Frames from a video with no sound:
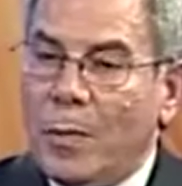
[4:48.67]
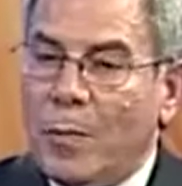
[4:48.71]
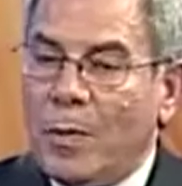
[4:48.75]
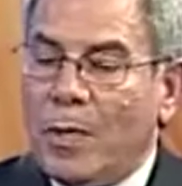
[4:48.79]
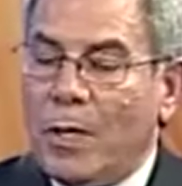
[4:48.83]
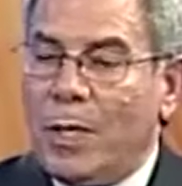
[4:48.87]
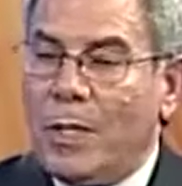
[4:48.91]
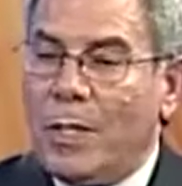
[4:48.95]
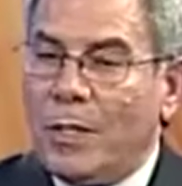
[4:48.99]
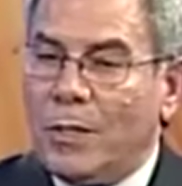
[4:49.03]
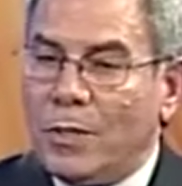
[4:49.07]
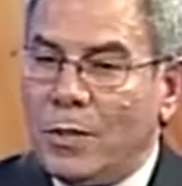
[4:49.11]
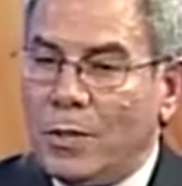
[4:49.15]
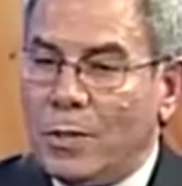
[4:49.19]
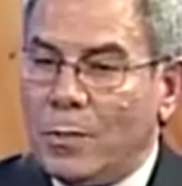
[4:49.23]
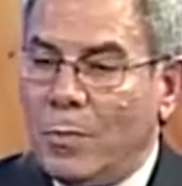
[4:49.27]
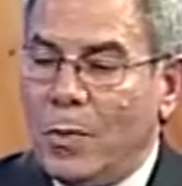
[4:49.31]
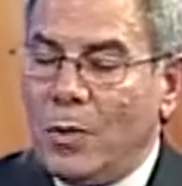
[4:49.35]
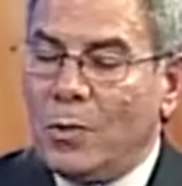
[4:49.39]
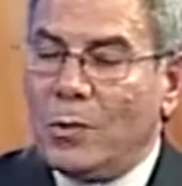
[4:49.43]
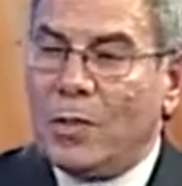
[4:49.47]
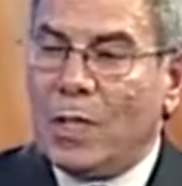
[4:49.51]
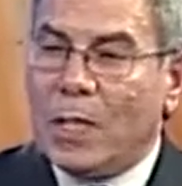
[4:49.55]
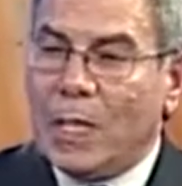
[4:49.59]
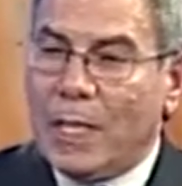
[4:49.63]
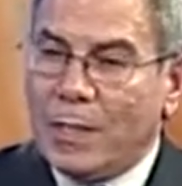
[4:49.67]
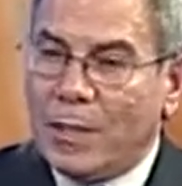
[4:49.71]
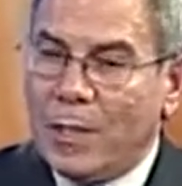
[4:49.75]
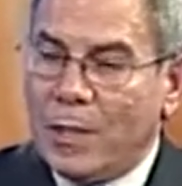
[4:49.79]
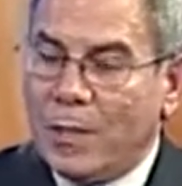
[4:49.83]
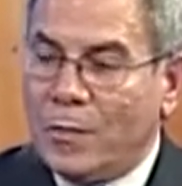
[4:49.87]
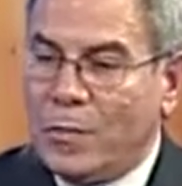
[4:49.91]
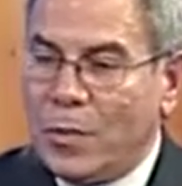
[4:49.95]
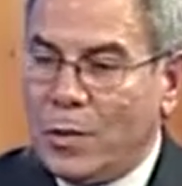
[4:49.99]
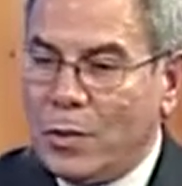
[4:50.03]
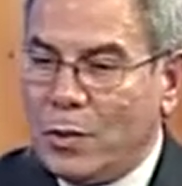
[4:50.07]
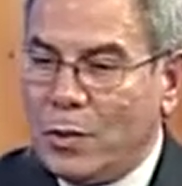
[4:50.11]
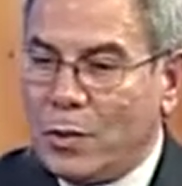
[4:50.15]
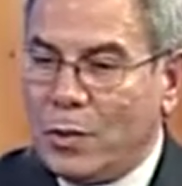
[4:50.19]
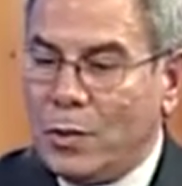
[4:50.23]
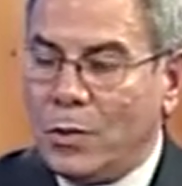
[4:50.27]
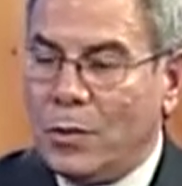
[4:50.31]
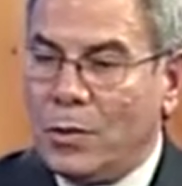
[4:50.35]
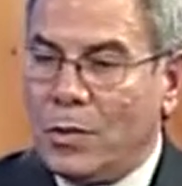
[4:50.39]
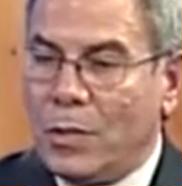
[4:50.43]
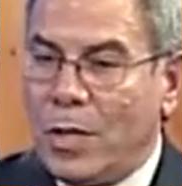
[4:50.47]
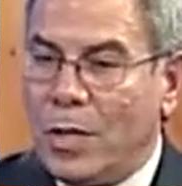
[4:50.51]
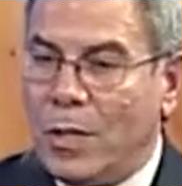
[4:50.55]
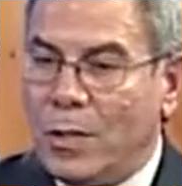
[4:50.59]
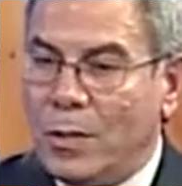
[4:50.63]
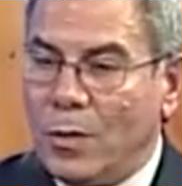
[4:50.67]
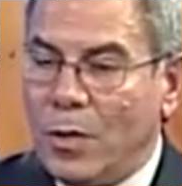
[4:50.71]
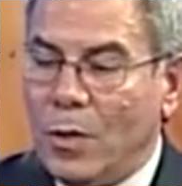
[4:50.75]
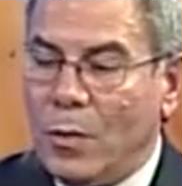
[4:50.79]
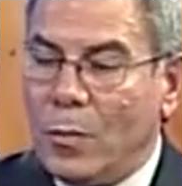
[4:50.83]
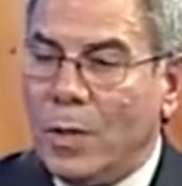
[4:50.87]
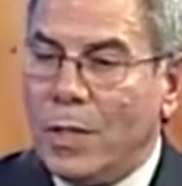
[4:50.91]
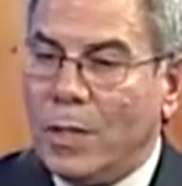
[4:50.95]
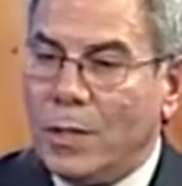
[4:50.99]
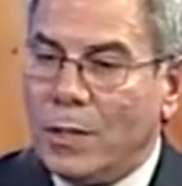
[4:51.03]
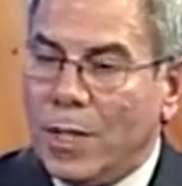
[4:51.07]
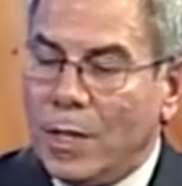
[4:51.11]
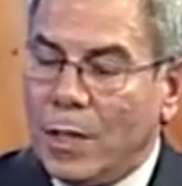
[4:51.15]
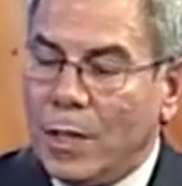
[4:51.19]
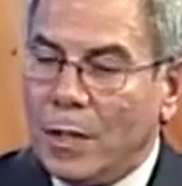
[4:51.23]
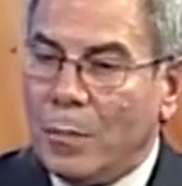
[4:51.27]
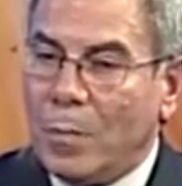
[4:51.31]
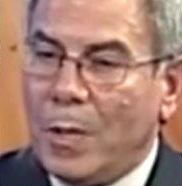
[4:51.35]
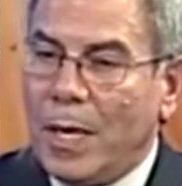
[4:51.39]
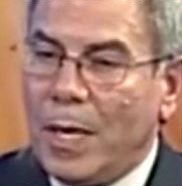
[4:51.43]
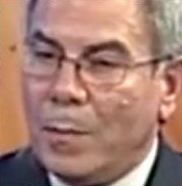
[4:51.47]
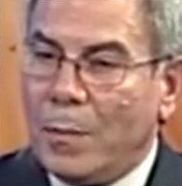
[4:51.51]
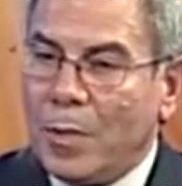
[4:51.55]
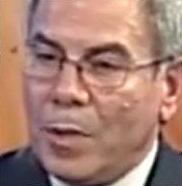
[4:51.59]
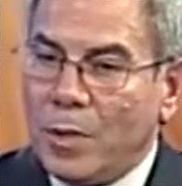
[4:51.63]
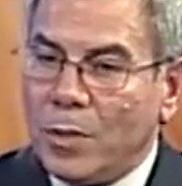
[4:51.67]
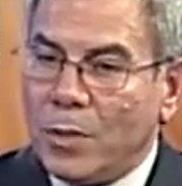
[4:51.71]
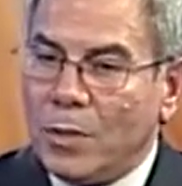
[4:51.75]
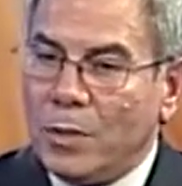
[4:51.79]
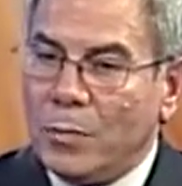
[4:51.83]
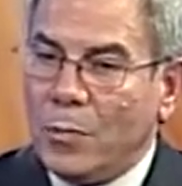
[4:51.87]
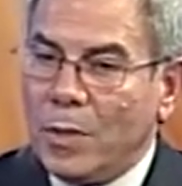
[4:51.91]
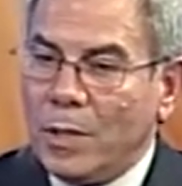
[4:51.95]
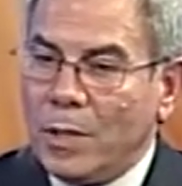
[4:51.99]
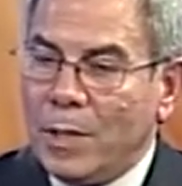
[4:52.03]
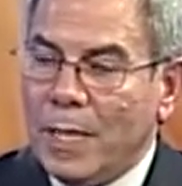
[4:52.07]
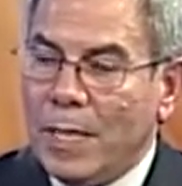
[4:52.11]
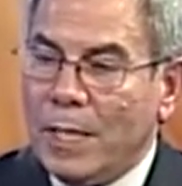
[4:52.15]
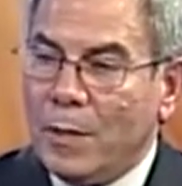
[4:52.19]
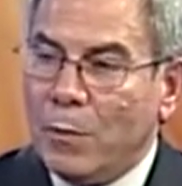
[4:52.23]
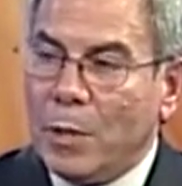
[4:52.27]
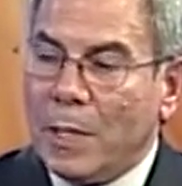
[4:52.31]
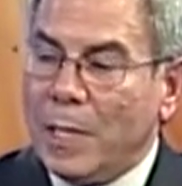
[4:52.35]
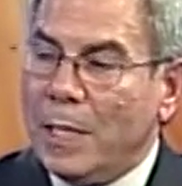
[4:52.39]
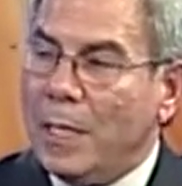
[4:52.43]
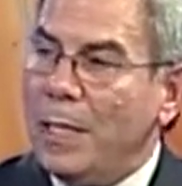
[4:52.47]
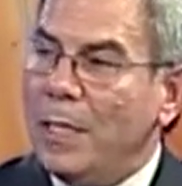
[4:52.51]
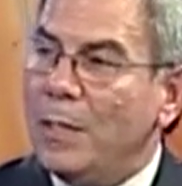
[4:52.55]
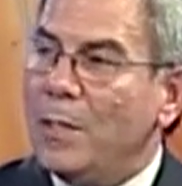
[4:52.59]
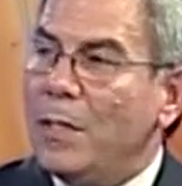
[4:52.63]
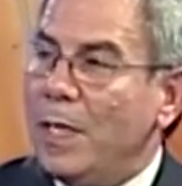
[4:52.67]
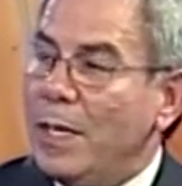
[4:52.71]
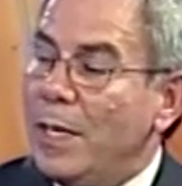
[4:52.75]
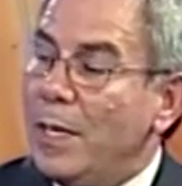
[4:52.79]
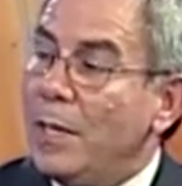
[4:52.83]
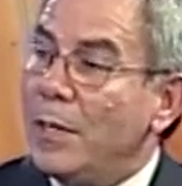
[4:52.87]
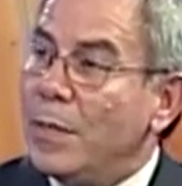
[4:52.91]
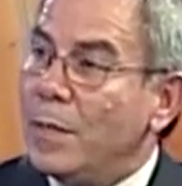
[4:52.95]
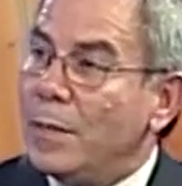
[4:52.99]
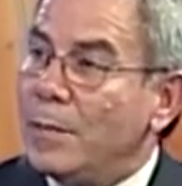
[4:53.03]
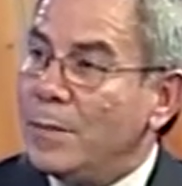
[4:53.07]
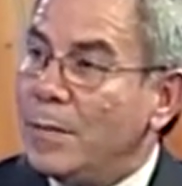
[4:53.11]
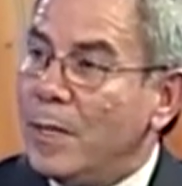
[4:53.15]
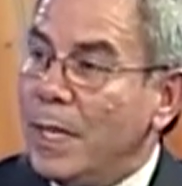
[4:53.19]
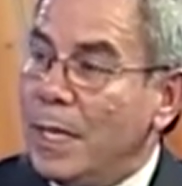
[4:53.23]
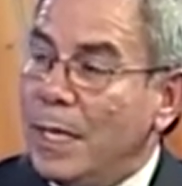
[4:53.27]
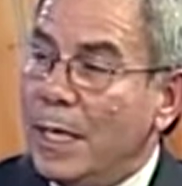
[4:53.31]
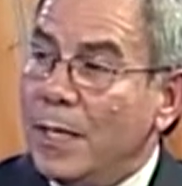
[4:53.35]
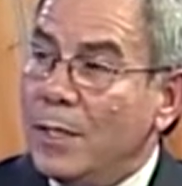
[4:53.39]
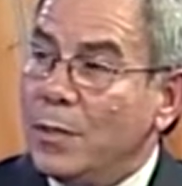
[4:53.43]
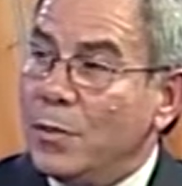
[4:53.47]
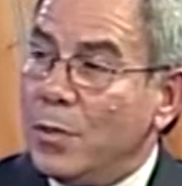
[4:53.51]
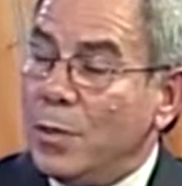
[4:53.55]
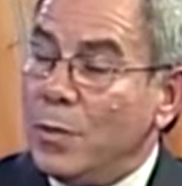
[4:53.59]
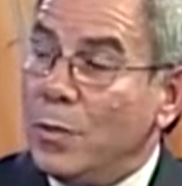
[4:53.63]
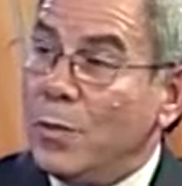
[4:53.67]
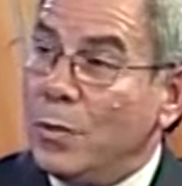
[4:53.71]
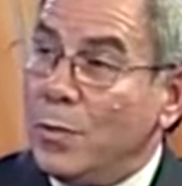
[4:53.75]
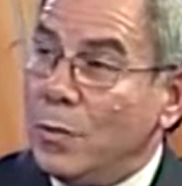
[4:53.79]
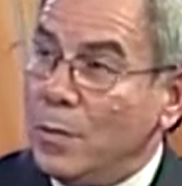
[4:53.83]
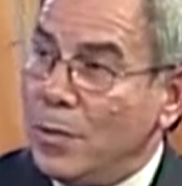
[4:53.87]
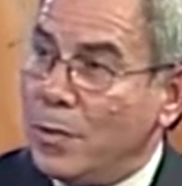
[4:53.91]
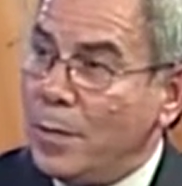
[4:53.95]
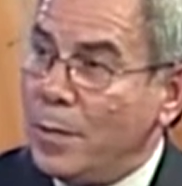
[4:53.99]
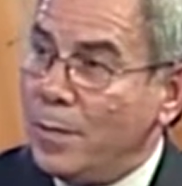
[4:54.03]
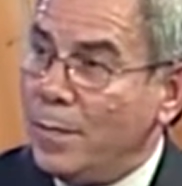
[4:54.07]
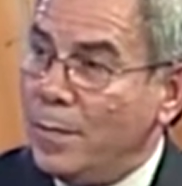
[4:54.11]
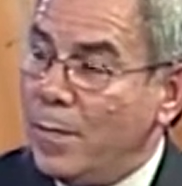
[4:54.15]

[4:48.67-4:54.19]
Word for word: because most elected officials don't want to tell the populace what they really need to hear, and that is the truth.